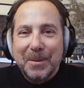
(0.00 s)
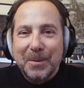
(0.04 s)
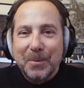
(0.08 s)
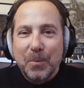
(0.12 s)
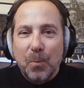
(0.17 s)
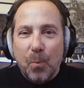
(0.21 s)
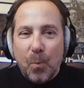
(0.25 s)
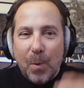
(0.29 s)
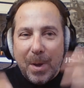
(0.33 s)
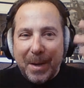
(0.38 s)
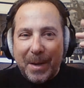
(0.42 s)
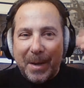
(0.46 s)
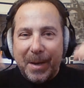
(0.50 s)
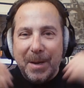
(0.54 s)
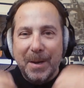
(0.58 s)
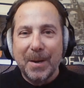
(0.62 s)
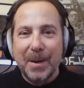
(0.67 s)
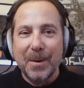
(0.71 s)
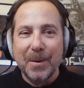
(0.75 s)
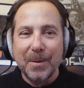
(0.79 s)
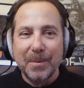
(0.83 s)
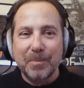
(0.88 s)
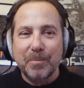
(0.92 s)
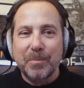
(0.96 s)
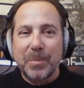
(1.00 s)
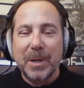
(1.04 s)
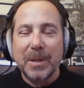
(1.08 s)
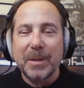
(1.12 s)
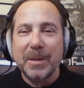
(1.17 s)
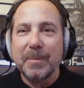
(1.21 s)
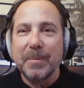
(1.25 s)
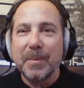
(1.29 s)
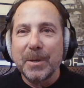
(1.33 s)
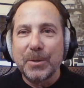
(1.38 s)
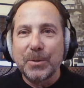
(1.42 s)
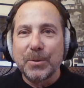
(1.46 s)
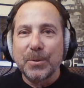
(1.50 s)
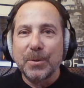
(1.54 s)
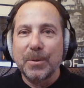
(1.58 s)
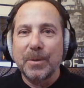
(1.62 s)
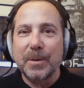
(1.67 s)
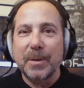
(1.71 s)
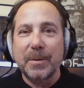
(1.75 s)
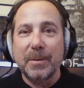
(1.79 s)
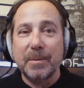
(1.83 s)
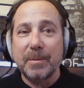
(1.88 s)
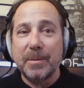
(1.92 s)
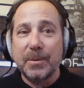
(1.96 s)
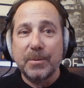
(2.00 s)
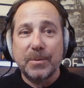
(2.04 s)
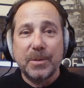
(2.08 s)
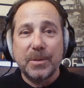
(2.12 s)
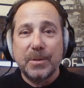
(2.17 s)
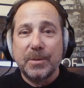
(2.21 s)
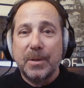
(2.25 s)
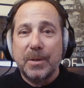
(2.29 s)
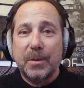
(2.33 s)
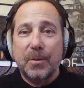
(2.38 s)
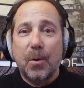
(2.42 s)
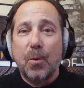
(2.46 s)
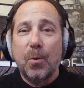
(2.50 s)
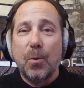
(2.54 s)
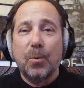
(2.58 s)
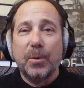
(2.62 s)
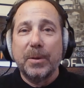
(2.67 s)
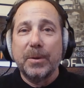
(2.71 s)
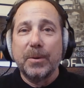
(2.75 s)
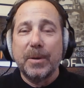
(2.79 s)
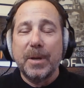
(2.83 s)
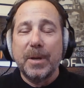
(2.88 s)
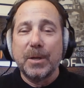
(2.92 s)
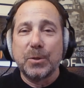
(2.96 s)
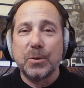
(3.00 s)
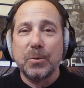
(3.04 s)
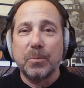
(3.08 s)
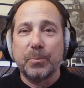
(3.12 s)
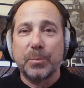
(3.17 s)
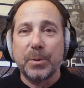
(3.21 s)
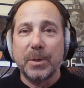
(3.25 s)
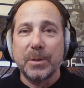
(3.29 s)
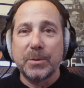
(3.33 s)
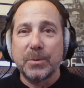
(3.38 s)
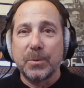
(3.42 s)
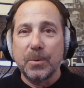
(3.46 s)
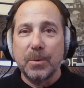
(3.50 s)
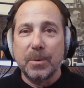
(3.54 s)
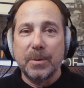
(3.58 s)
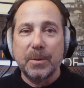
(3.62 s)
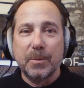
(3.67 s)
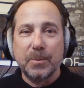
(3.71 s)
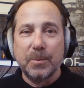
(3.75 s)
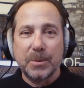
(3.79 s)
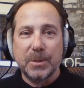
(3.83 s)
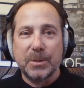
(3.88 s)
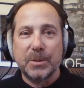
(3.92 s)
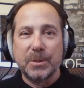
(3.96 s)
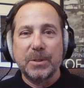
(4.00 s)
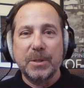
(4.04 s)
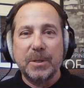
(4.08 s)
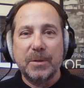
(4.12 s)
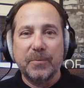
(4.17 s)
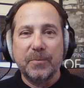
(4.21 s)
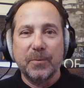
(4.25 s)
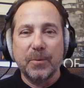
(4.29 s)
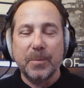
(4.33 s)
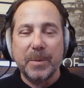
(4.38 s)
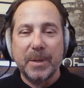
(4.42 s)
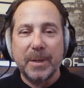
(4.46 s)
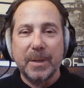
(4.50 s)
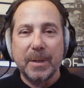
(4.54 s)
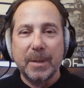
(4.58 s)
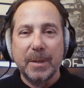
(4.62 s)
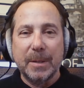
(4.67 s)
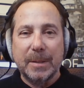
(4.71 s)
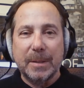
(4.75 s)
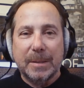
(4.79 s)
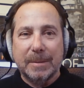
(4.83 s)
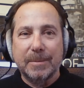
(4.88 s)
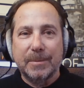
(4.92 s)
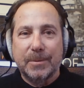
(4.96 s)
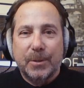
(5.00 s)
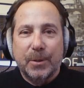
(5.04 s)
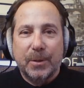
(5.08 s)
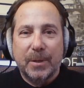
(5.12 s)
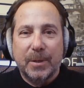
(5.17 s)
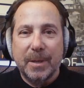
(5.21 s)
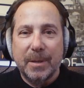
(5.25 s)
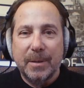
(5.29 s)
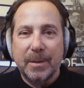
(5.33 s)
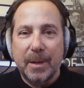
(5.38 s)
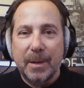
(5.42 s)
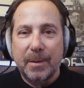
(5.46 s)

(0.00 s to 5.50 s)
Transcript: wet hair and buttoning my shirt. And the whole International Press Corps, there was a seat for me, and I took it.